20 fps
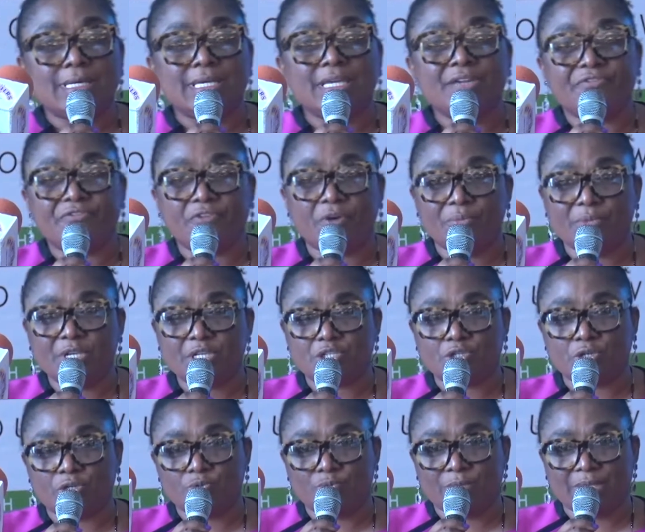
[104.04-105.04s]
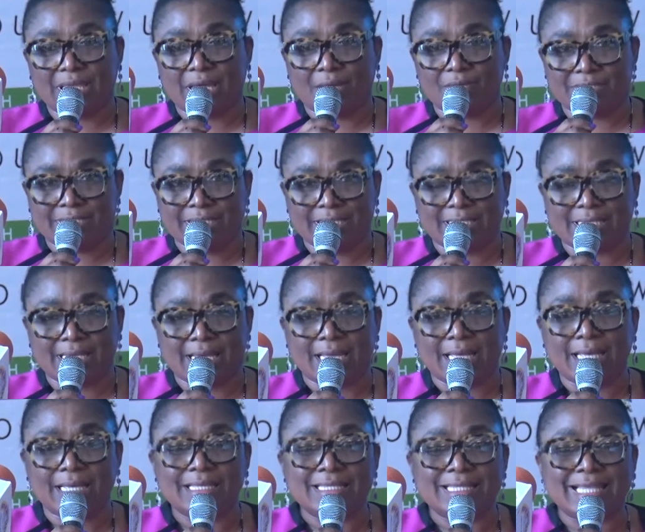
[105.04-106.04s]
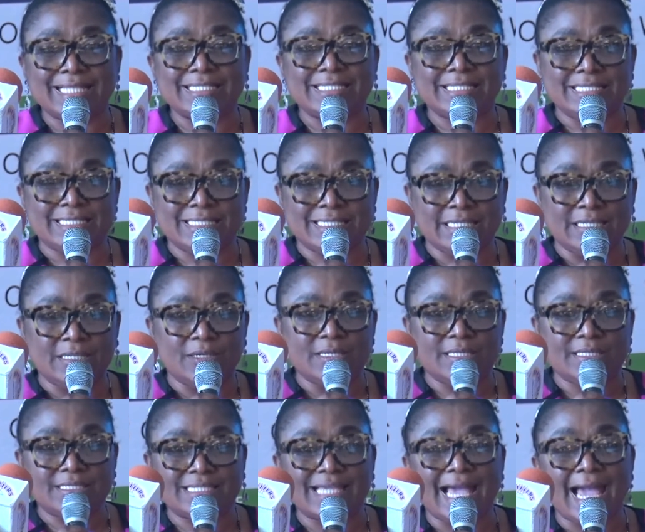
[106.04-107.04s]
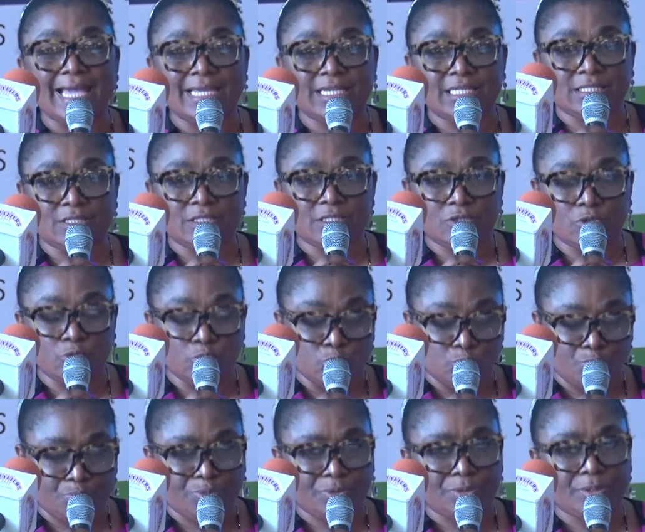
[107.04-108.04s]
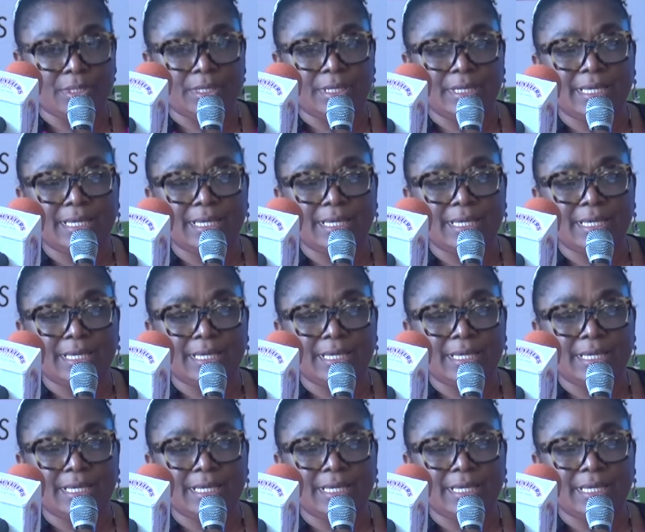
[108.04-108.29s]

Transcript: information without data, that is the time loop.